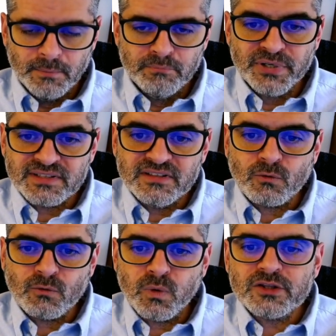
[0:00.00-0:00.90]
but the
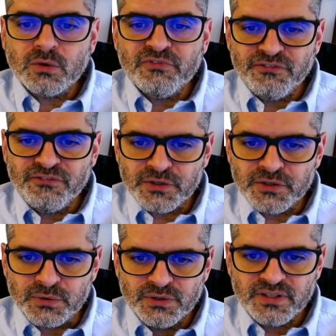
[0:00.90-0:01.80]
quantum
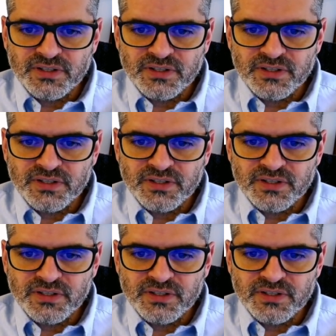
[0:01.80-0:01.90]
field